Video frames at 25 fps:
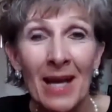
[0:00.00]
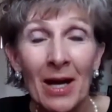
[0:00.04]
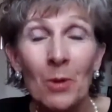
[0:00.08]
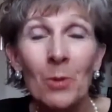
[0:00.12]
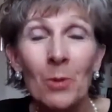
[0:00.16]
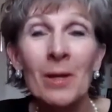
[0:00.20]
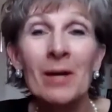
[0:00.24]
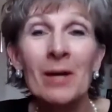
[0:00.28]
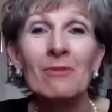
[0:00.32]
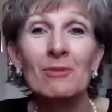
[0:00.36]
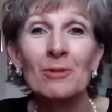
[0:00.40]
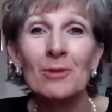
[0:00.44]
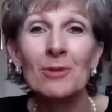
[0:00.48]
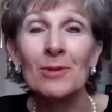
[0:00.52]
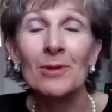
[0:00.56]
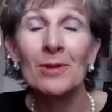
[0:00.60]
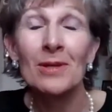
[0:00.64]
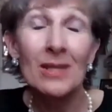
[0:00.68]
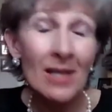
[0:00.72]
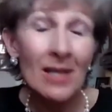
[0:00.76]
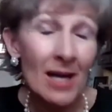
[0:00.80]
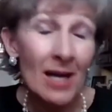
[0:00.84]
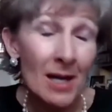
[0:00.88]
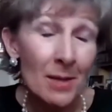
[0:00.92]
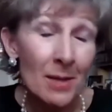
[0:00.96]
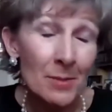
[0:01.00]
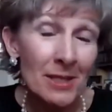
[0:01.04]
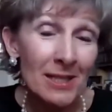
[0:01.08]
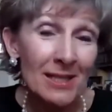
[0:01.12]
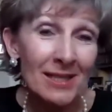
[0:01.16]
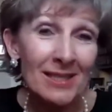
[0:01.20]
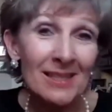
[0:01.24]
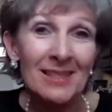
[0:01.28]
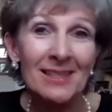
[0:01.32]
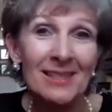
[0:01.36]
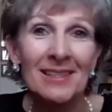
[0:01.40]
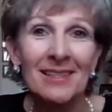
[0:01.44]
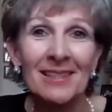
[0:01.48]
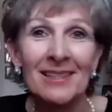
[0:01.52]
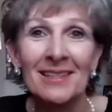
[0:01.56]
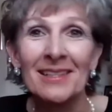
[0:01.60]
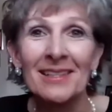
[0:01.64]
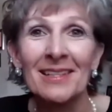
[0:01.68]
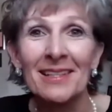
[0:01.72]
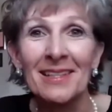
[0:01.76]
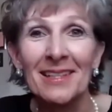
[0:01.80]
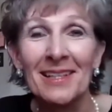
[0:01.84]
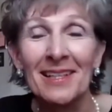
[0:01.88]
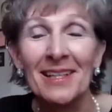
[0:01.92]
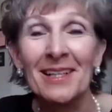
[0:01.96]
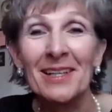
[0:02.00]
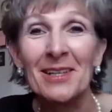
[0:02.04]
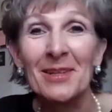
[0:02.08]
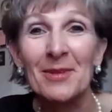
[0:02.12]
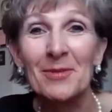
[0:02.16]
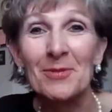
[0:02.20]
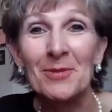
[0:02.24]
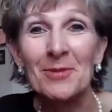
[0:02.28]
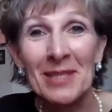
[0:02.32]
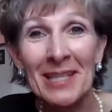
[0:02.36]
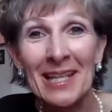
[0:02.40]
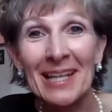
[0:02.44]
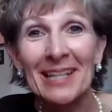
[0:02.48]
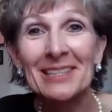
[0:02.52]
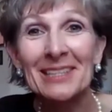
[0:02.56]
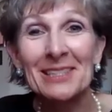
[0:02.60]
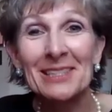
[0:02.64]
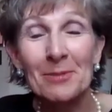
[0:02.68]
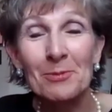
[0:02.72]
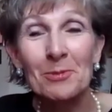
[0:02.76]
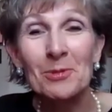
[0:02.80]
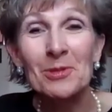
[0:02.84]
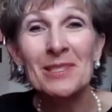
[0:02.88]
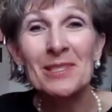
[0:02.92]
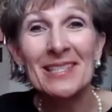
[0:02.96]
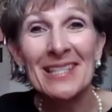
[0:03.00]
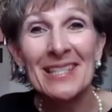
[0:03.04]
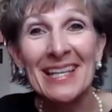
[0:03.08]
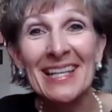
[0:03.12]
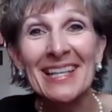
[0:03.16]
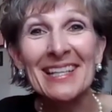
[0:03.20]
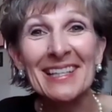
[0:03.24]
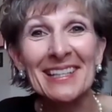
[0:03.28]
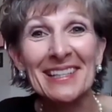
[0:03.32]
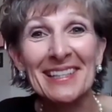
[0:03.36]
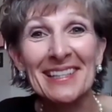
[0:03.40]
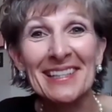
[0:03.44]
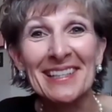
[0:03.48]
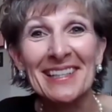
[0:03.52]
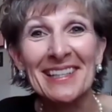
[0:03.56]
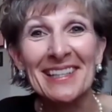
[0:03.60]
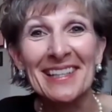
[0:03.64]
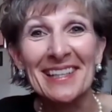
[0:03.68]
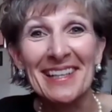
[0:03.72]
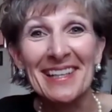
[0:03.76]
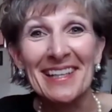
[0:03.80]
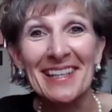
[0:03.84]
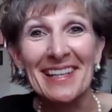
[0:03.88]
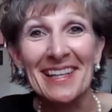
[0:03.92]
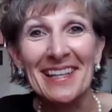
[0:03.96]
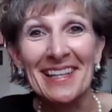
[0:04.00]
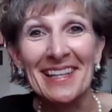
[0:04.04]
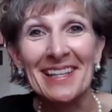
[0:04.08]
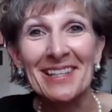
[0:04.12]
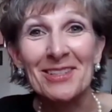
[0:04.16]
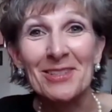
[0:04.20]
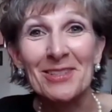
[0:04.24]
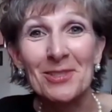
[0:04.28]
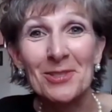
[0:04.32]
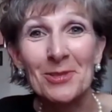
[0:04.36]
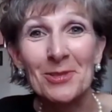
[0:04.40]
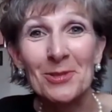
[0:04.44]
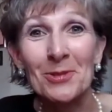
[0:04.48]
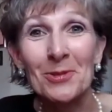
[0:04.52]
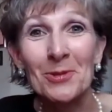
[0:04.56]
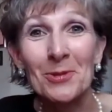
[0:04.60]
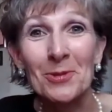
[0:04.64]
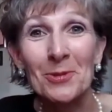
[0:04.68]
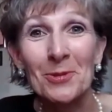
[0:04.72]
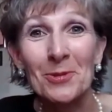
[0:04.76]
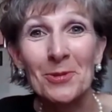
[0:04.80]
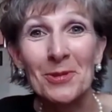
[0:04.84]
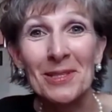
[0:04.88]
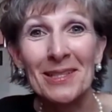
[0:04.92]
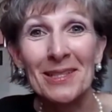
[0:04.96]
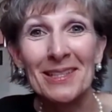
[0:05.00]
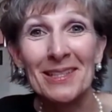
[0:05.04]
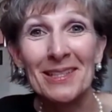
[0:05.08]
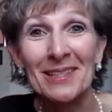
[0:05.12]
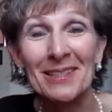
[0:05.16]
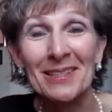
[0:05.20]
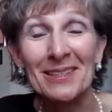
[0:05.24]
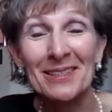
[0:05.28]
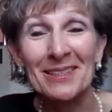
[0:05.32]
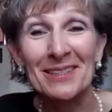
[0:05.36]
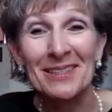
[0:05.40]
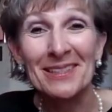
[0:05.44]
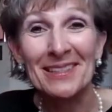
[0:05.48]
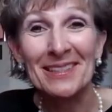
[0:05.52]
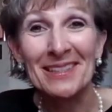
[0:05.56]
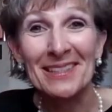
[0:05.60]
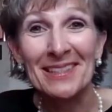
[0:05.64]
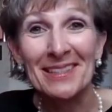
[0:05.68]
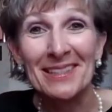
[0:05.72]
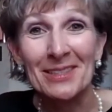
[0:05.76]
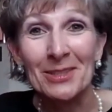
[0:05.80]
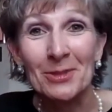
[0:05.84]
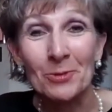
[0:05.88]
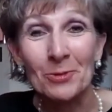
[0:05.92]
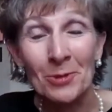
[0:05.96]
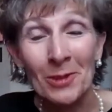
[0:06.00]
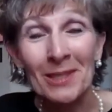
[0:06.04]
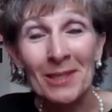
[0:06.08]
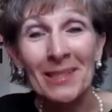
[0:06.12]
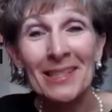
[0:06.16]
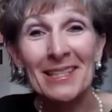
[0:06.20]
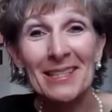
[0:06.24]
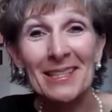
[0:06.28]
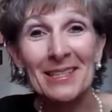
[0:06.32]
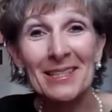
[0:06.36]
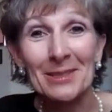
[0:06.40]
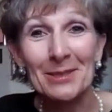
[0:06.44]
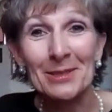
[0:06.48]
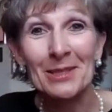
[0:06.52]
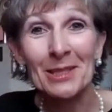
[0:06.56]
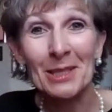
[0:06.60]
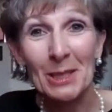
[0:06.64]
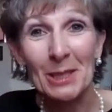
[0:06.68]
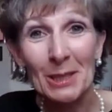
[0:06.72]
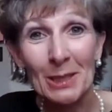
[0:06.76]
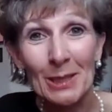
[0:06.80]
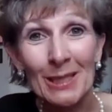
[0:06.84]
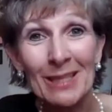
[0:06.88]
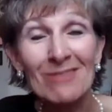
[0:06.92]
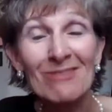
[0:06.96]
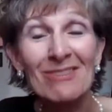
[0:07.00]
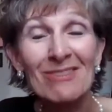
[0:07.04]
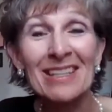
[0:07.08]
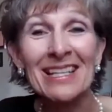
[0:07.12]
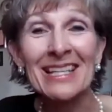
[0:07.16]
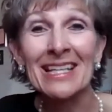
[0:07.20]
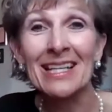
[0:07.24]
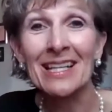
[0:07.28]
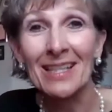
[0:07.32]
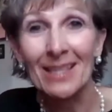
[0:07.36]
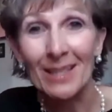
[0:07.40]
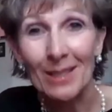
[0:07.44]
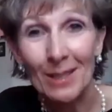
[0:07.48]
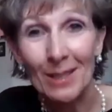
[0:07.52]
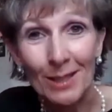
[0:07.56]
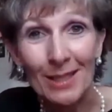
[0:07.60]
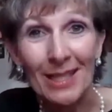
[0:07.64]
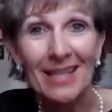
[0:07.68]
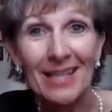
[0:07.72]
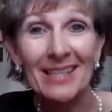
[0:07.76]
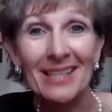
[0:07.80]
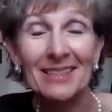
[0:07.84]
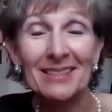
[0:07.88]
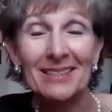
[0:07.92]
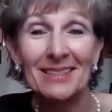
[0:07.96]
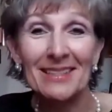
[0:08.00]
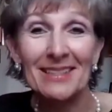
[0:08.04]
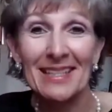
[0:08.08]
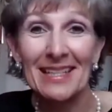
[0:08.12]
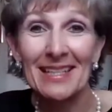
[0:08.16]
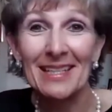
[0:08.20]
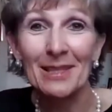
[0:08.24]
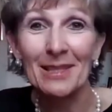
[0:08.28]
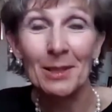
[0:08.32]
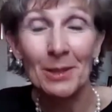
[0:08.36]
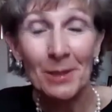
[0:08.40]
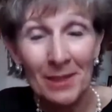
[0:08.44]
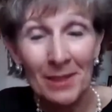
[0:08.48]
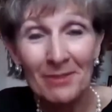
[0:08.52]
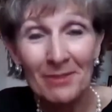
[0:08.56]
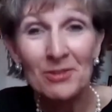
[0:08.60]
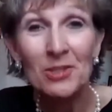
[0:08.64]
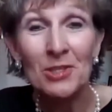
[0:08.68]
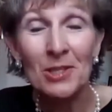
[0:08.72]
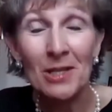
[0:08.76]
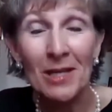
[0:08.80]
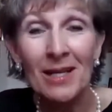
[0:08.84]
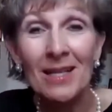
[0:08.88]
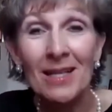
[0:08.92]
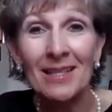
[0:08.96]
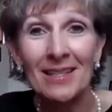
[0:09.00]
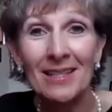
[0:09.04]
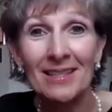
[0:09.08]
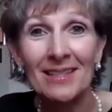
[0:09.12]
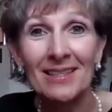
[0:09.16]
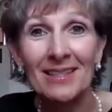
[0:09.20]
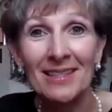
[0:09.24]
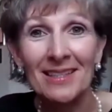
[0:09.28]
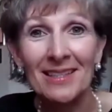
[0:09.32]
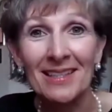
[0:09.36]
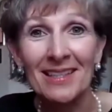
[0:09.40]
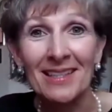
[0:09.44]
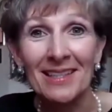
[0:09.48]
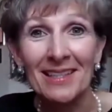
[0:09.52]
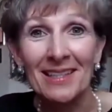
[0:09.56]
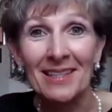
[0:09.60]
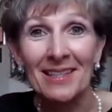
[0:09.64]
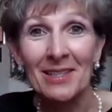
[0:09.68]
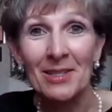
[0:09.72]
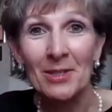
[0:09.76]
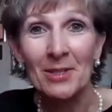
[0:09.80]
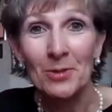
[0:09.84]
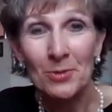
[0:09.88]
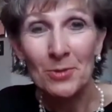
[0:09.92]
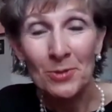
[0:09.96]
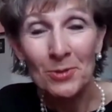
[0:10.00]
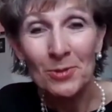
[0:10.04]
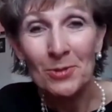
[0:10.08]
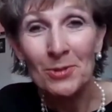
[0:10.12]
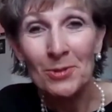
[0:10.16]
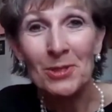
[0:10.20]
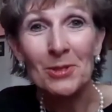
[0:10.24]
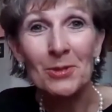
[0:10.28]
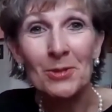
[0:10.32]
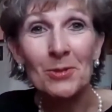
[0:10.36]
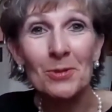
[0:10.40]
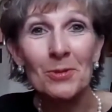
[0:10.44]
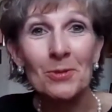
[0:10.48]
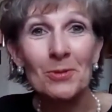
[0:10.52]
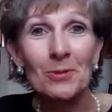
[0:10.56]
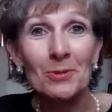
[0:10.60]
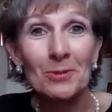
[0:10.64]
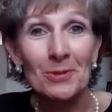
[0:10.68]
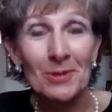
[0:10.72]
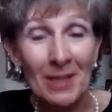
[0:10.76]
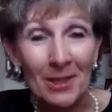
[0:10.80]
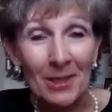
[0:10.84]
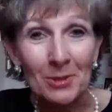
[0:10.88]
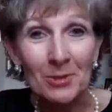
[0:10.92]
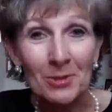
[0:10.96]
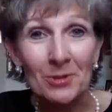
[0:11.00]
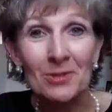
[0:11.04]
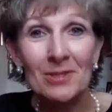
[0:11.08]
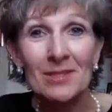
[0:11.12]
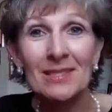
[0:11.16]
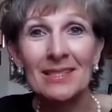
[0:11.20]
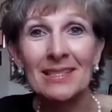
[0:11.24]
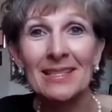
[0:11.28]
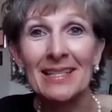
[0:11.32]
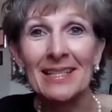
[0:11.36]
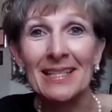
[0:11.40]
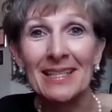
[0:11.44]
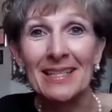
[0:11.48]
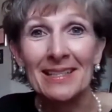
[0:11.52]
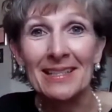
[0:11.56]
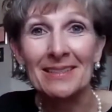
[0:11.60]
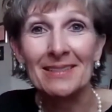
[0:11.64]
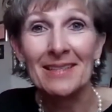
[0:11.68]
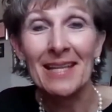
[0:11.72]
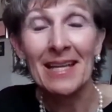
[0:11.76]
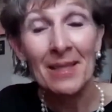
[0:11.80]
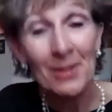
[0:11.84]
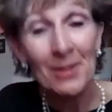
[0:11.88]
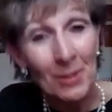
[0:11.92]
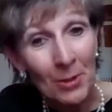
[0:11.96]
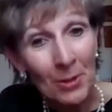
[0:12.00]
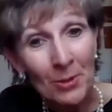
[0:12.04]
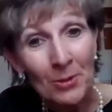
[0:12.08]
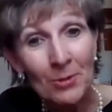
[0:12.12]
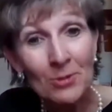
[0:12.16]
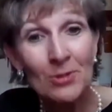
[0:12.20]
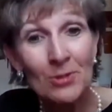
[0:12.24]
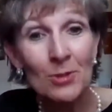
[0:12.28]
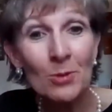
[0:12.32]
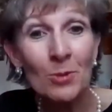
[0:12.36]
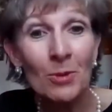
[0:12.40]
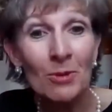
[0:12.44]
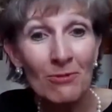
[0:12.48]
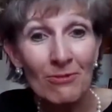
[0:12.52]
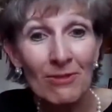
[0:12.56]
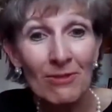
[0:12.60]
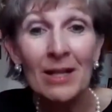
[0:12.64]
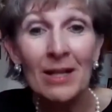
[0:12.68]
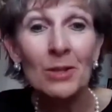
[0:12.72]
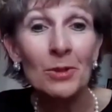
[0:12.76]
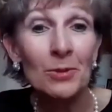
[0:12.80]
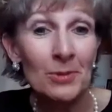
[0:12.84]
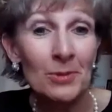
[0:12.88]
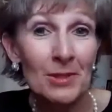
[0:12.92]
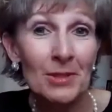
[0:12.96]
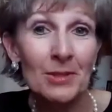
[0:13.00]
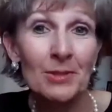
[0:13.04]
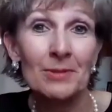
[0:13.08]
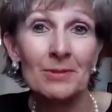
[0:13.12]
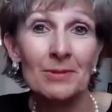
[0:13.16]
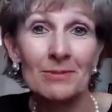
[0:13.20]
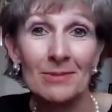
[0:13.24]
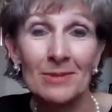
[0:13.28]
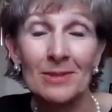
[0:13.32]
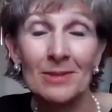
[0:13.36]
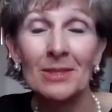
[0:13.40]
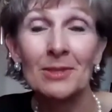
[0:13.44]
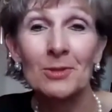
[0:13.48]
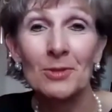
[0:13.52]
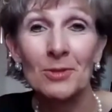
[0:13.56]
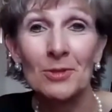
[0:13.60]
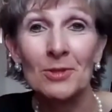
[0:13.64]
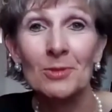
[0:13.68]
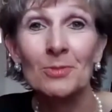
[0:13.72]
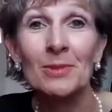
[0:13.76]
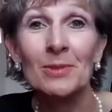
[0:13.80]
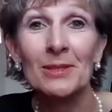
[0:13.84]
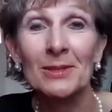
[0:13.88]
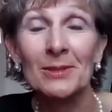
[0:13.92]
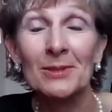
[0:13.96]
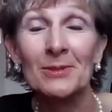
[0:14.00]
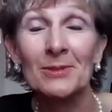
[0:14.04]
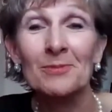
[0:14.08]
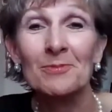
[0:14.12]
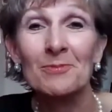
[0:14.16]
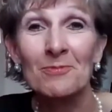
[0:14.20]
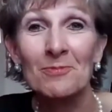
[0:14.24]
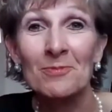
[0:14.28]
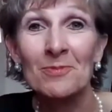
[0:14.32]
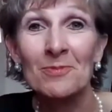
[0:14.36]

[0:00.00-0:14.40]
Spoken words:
however, the next step was taken. And so the living legacy lives on through you, Dr. C, and those who will follow you, Dr. DeBell.